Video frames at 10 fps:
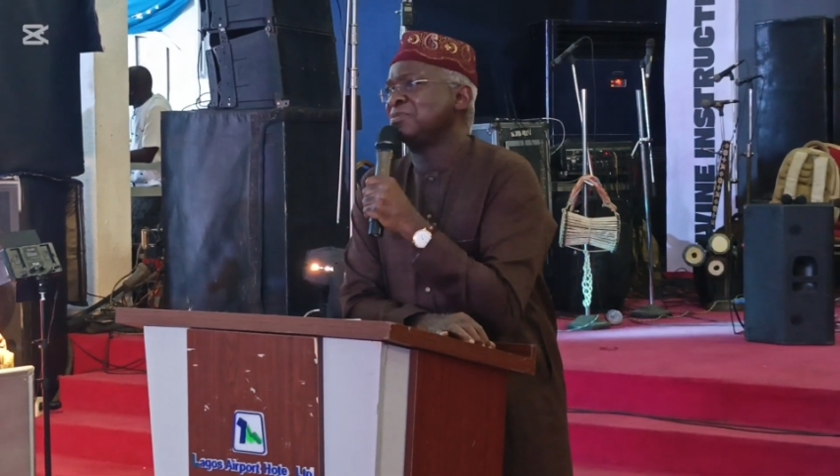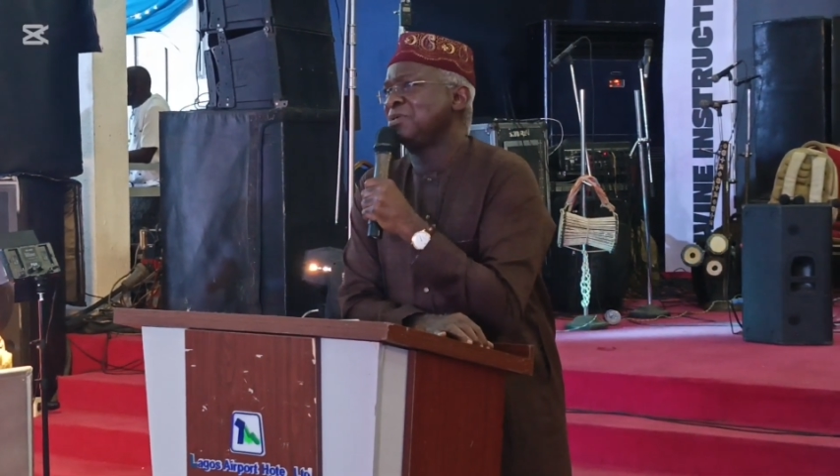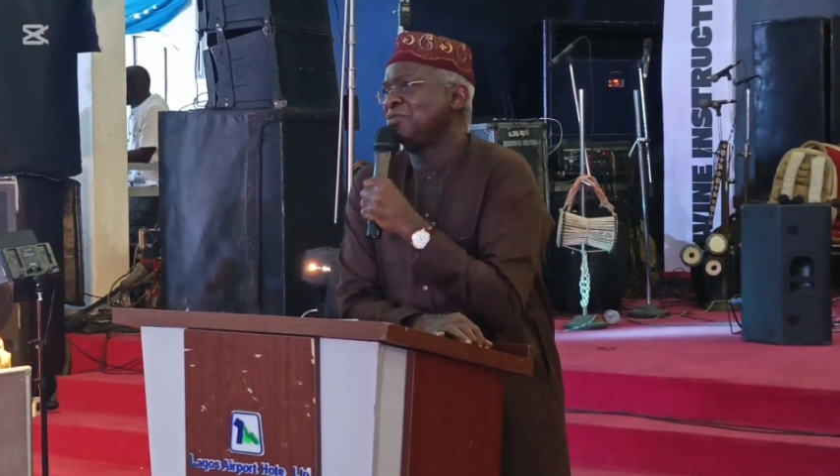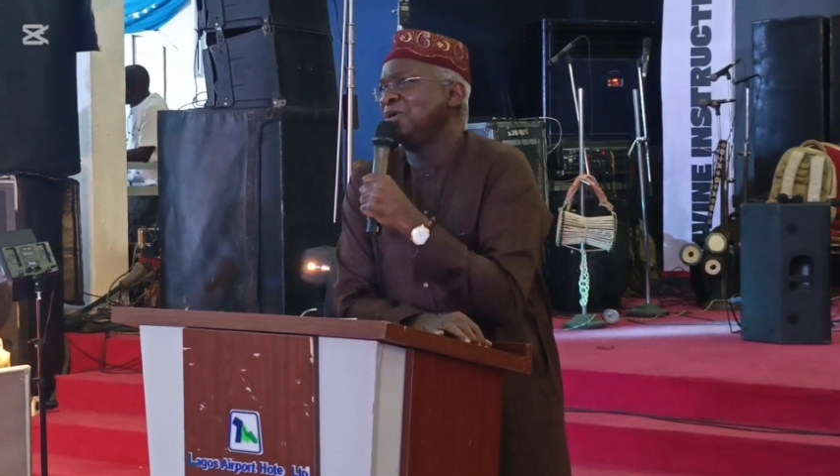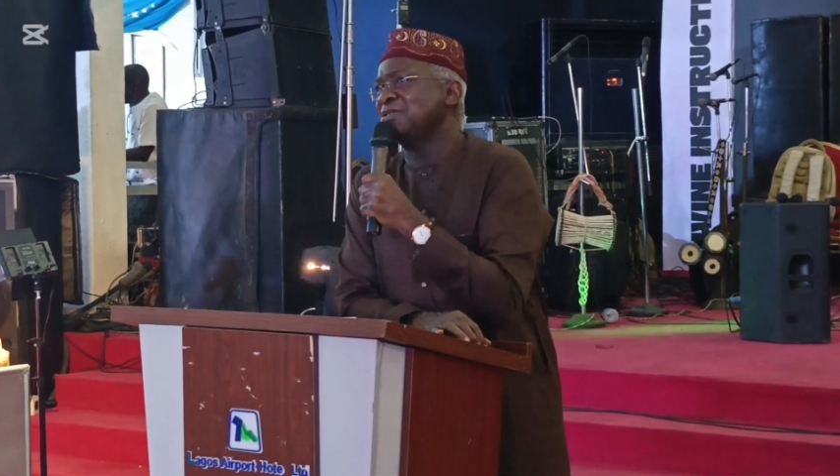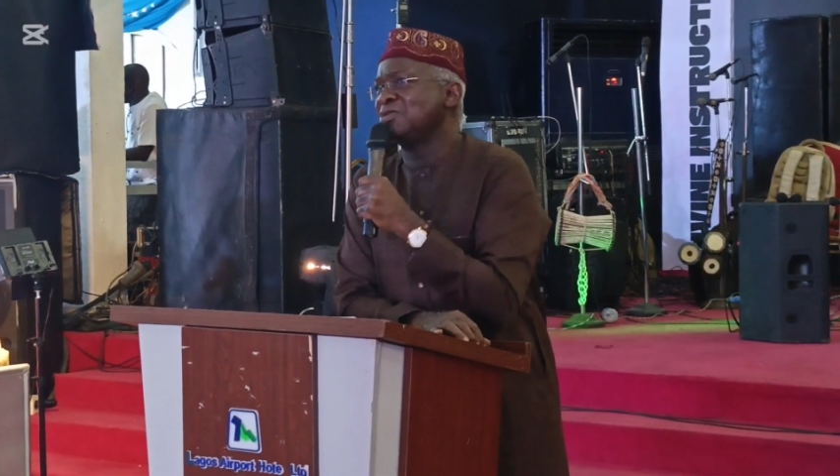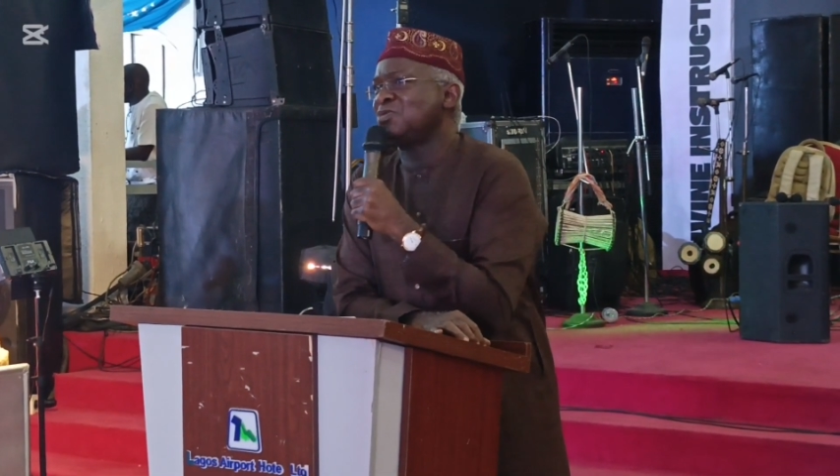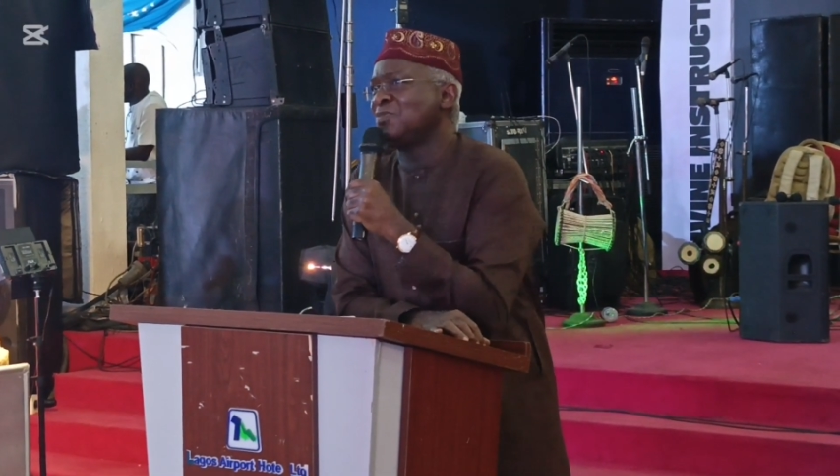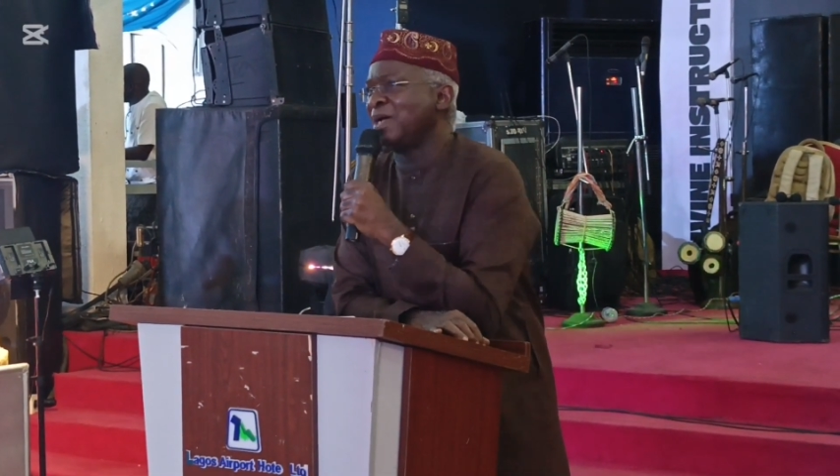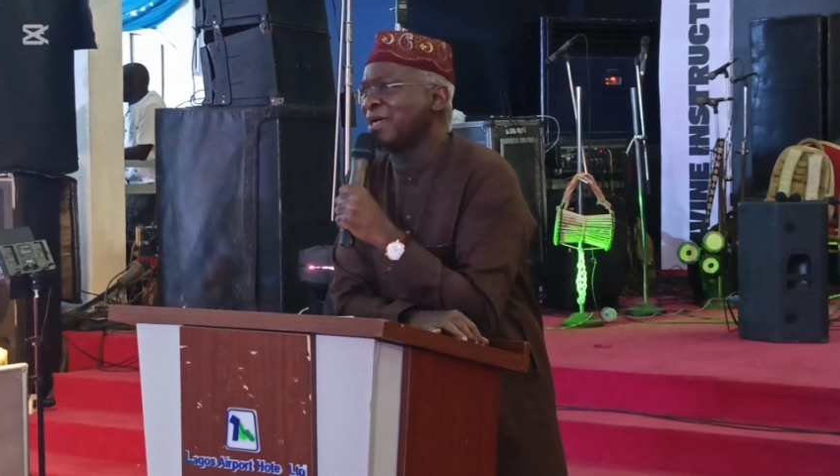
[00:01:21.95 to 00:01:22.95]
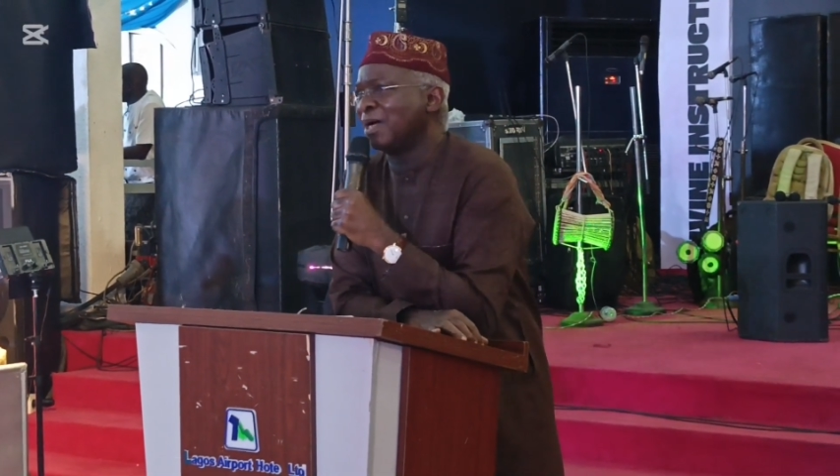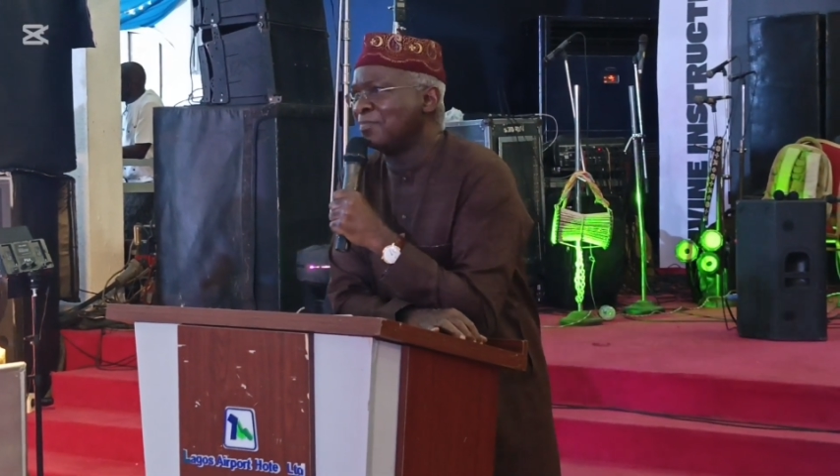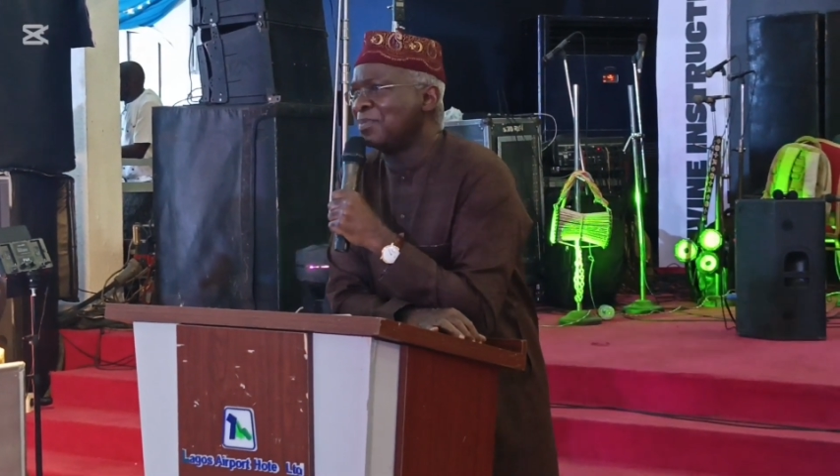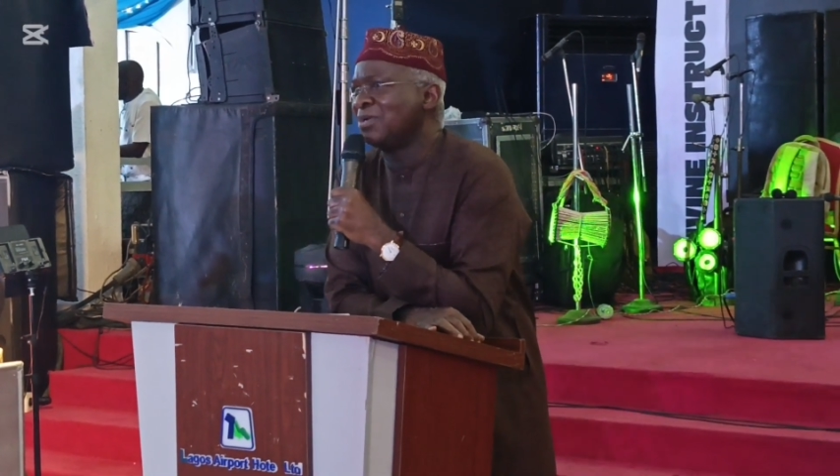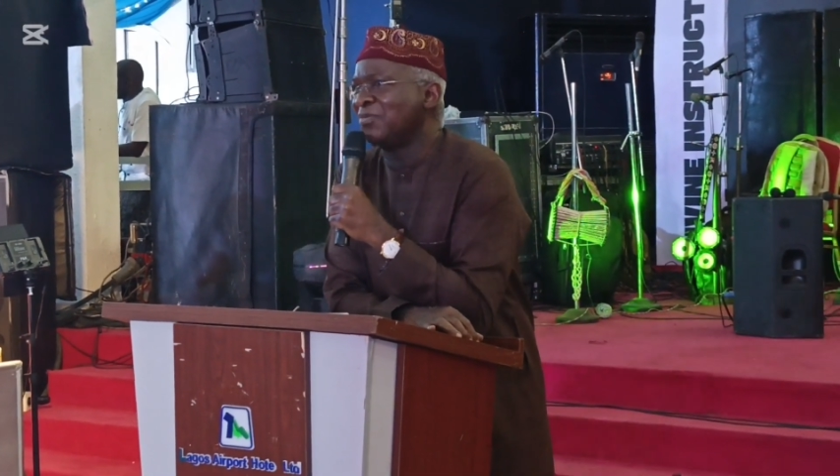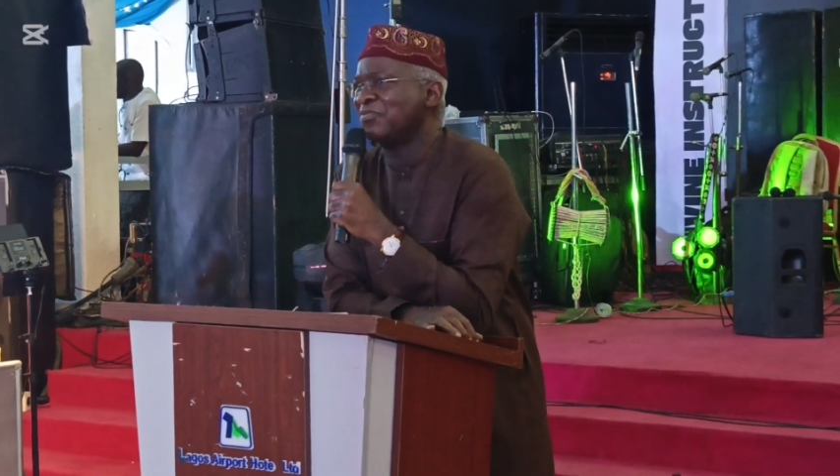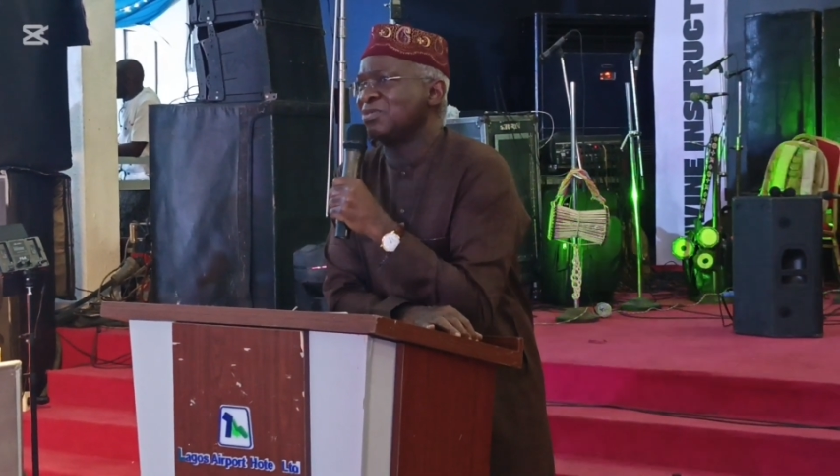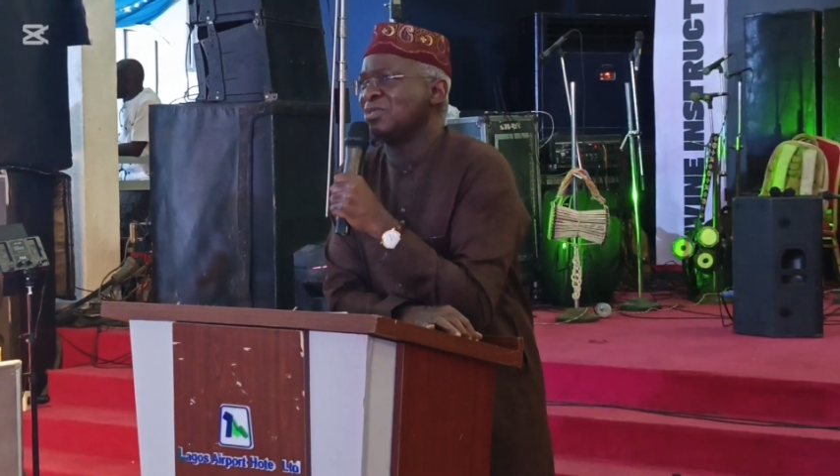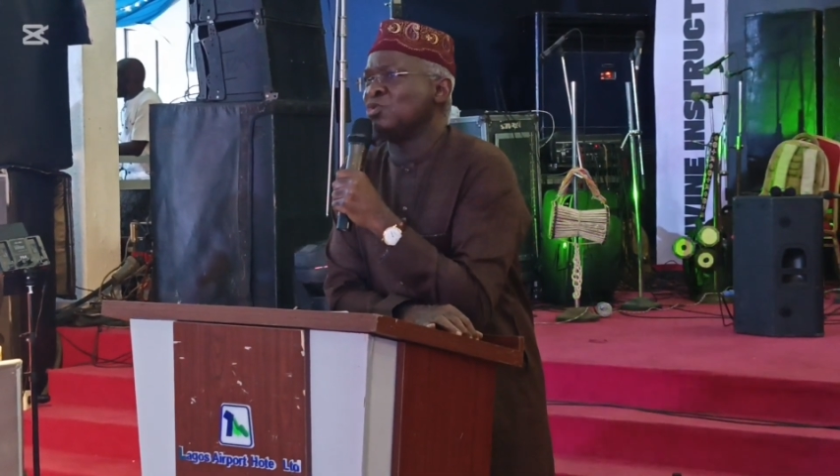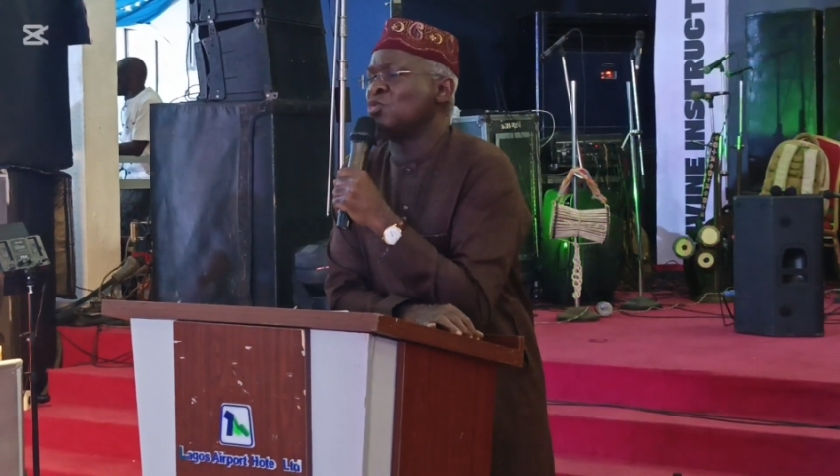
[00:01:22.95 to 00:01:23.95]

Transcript: He walked into my campaign office in